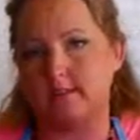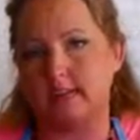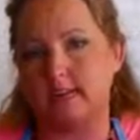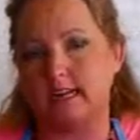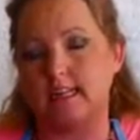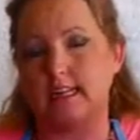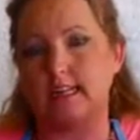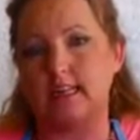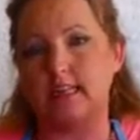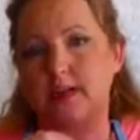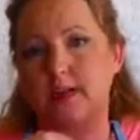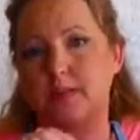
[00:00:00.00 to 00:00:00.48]

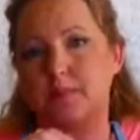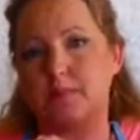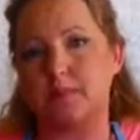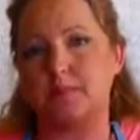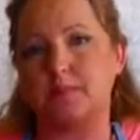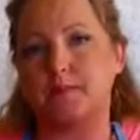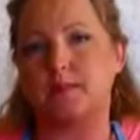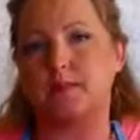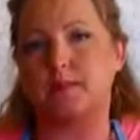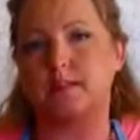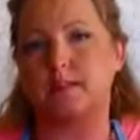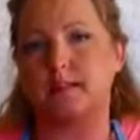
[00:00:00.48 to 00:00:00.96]
And a lot of
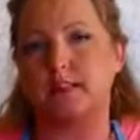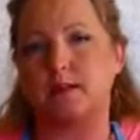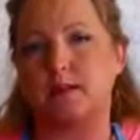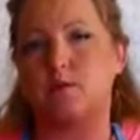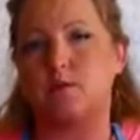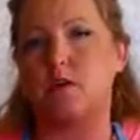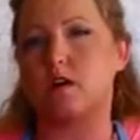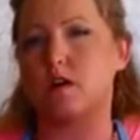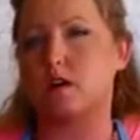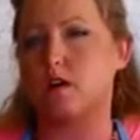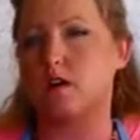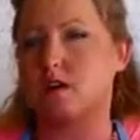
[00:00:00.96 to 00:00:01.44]
people is like,
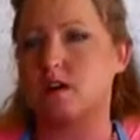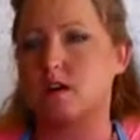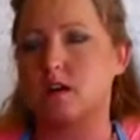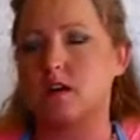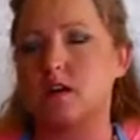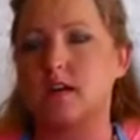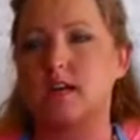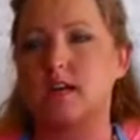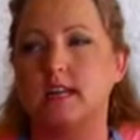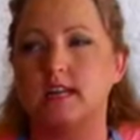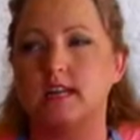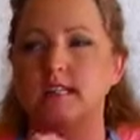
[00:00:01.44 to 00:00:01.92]
well,
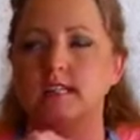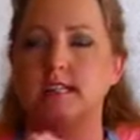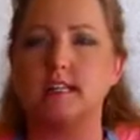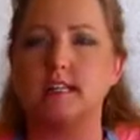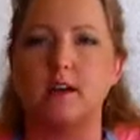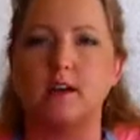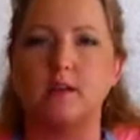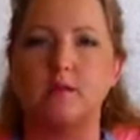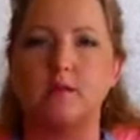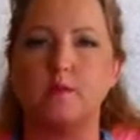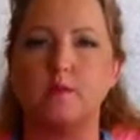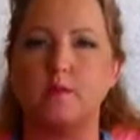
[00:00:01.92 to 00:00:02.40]
it's
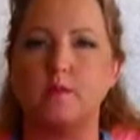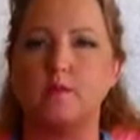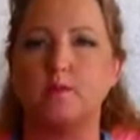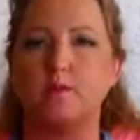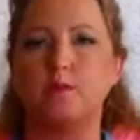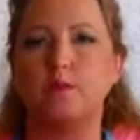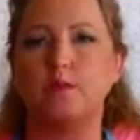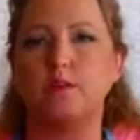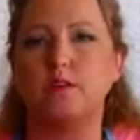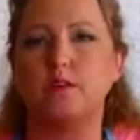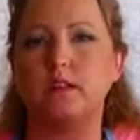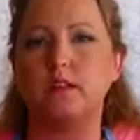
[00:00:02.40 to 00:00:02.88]
not
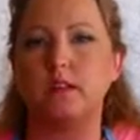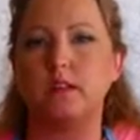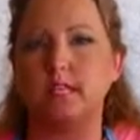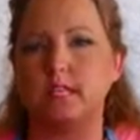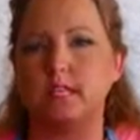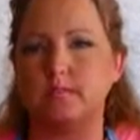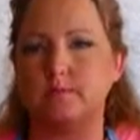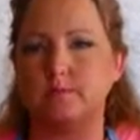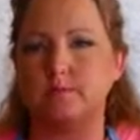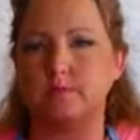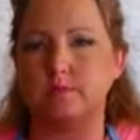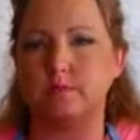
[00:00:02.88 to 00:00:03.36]

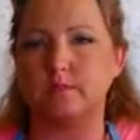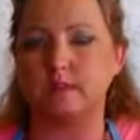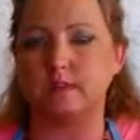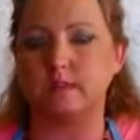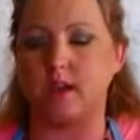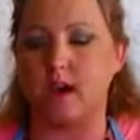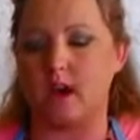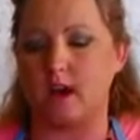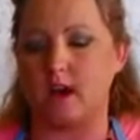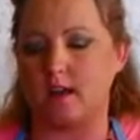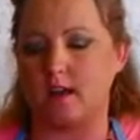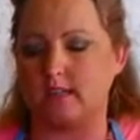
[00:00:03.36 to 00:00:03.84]
really,
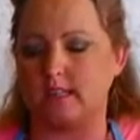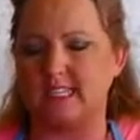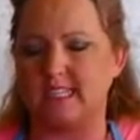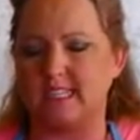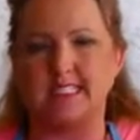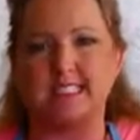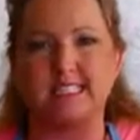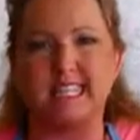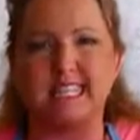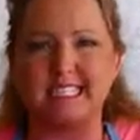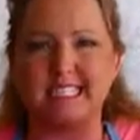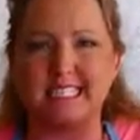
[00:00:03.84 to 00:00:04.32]

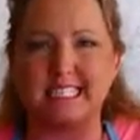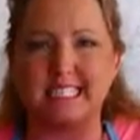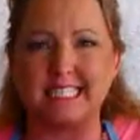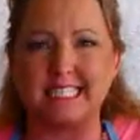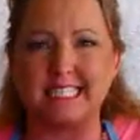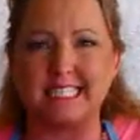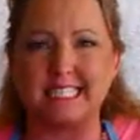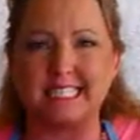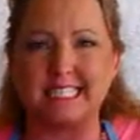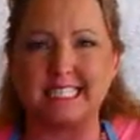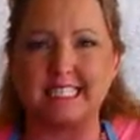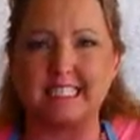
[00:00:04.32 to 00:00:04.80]
it's not
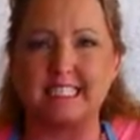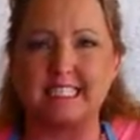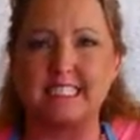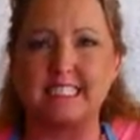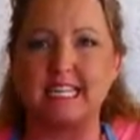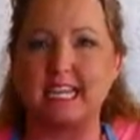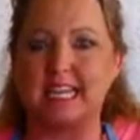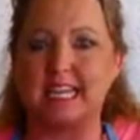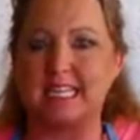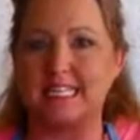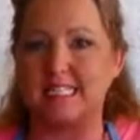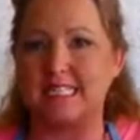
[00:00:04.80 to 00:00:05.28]
distilled,
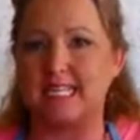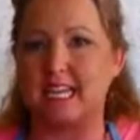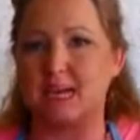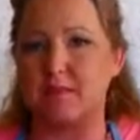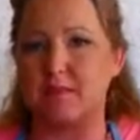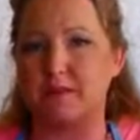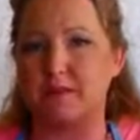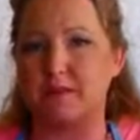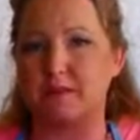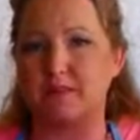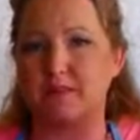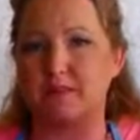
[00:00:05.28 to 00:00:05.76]
it has
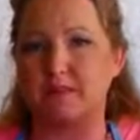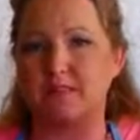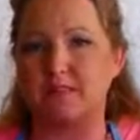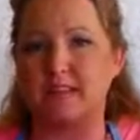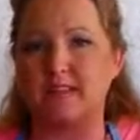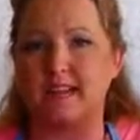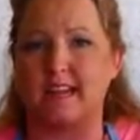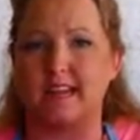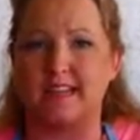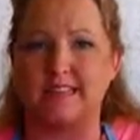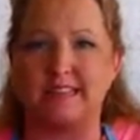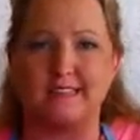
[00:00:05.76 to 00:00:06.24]
chemicals,
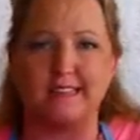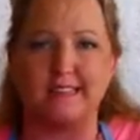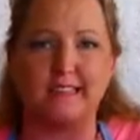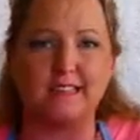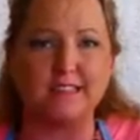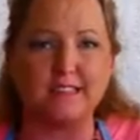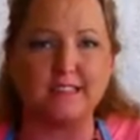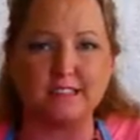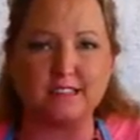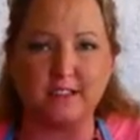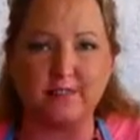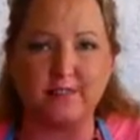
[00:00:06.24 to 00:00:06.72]
it has
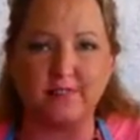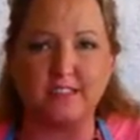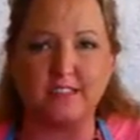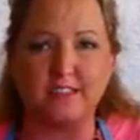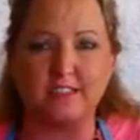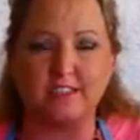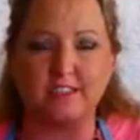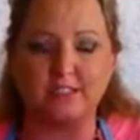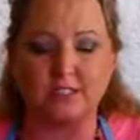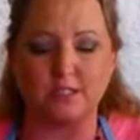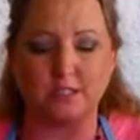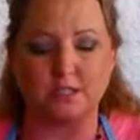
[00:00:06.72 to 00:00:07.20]
other stuff in
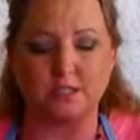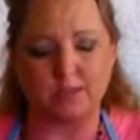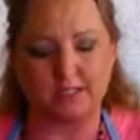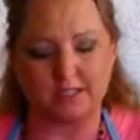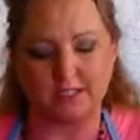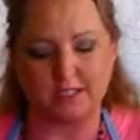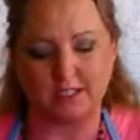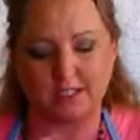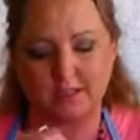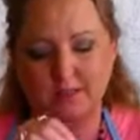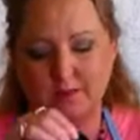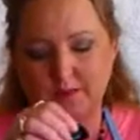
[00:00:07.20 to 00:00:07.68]
there too.
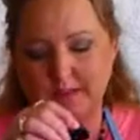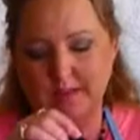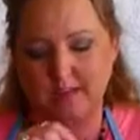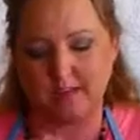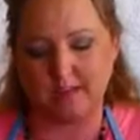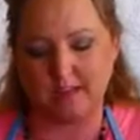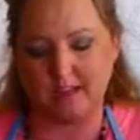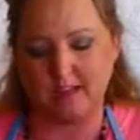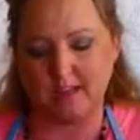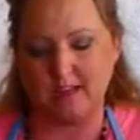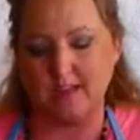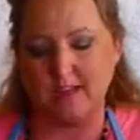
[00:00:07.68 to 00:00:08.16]
But you know what?
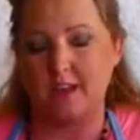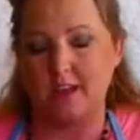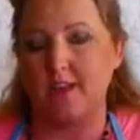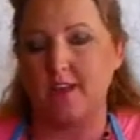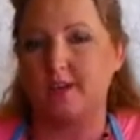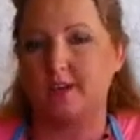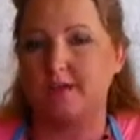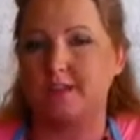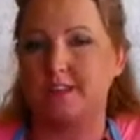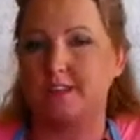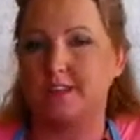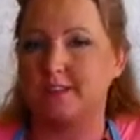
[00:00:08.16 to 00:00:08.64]

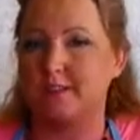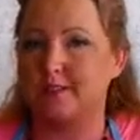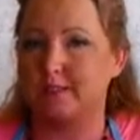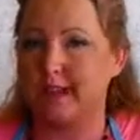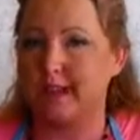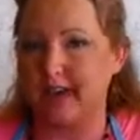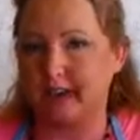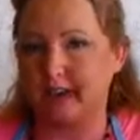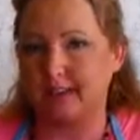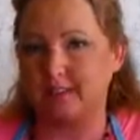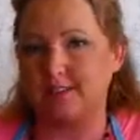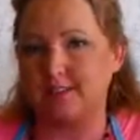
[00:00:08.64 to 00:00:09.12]
When you
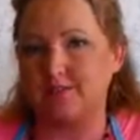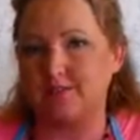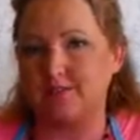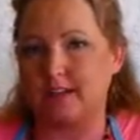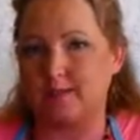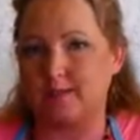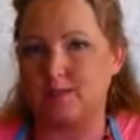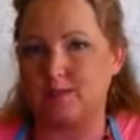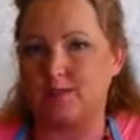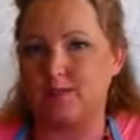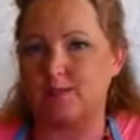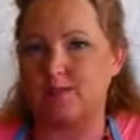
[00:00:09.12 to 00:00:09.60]
add
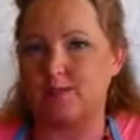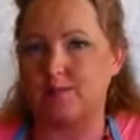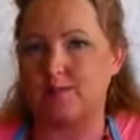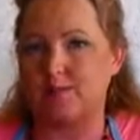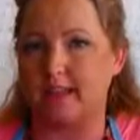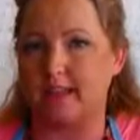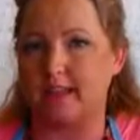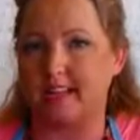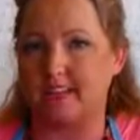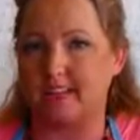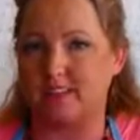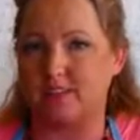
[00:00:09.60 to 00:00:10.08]
drops of
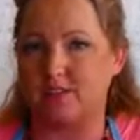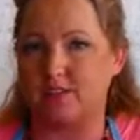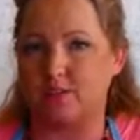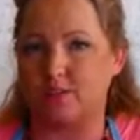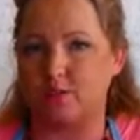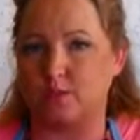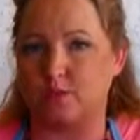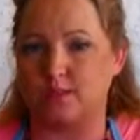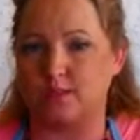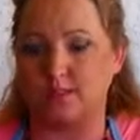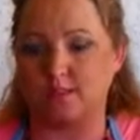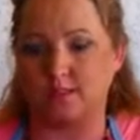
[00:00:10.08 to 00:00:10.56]
ancient
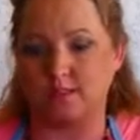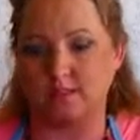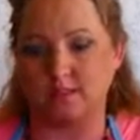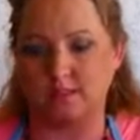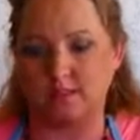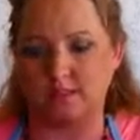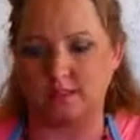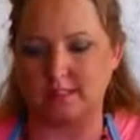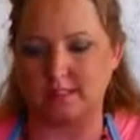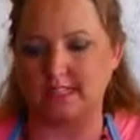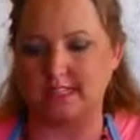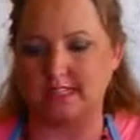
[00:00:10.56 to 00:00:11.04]

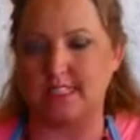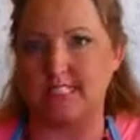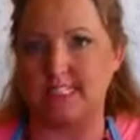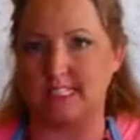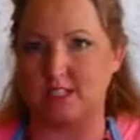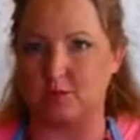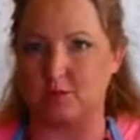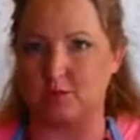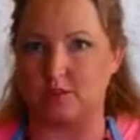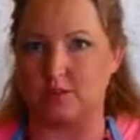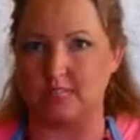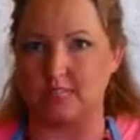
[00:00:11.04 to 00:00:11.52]
oils, the
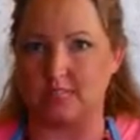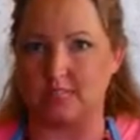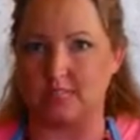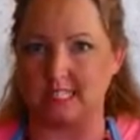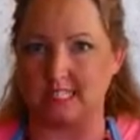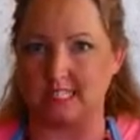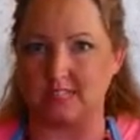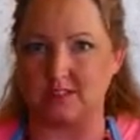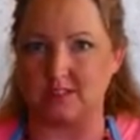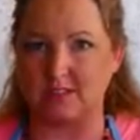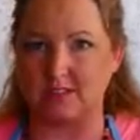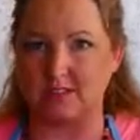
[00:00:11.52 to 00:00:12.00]
essential oils
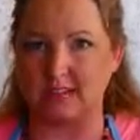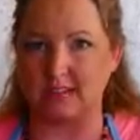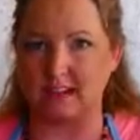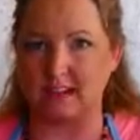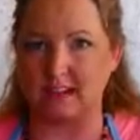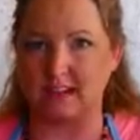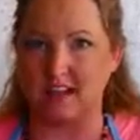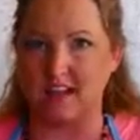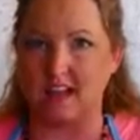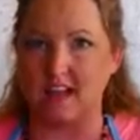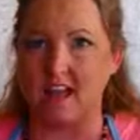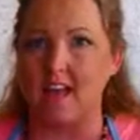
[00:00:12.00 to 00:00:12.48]
into
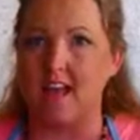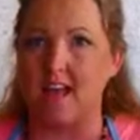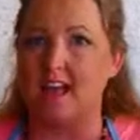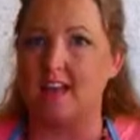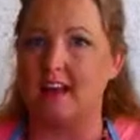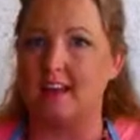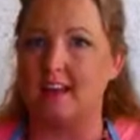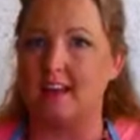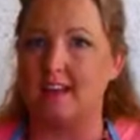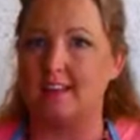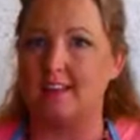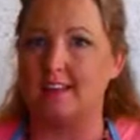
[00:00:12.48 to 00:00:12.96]
there,
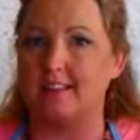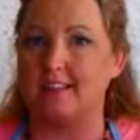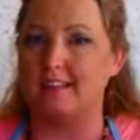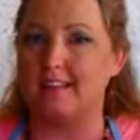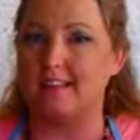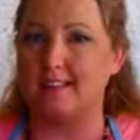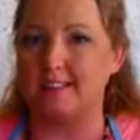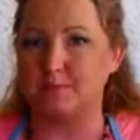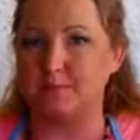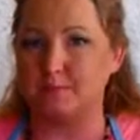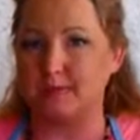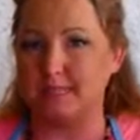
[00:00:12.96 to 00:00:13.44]

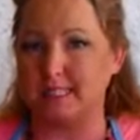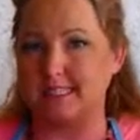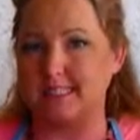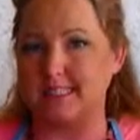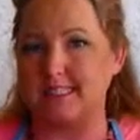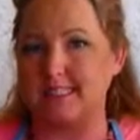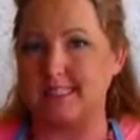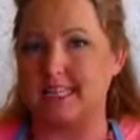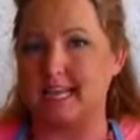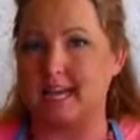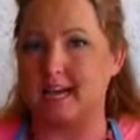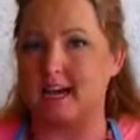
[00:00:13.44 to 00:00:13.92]
it's
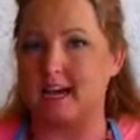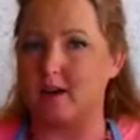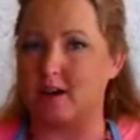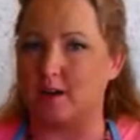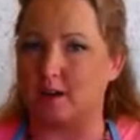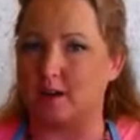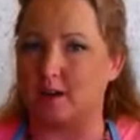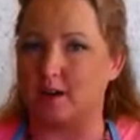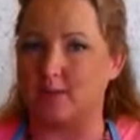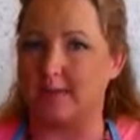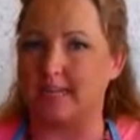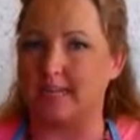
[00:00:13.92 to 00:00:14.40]
amazing
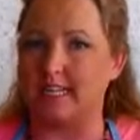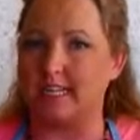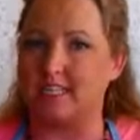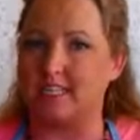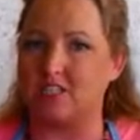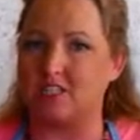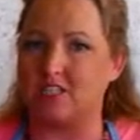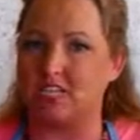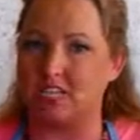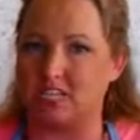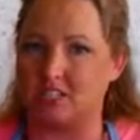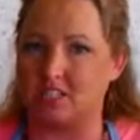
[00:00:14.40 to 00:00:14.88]
how
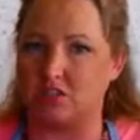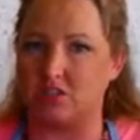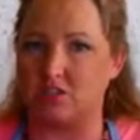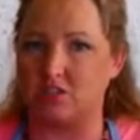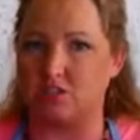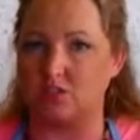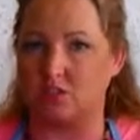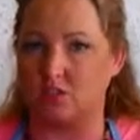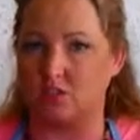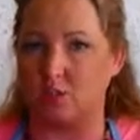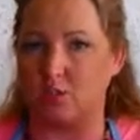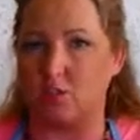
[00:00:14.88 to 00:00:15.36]
it
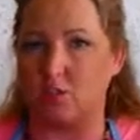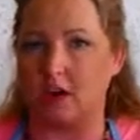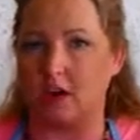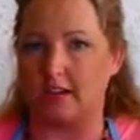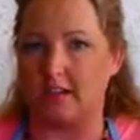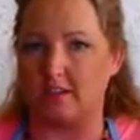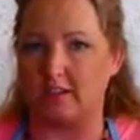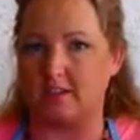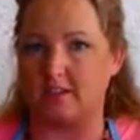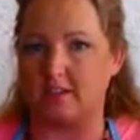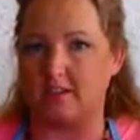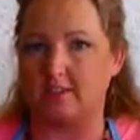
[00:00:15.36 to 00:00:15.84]
changes your
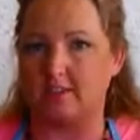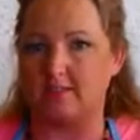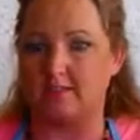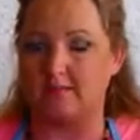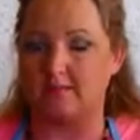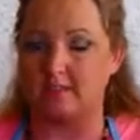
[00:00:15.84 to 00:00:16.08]
water.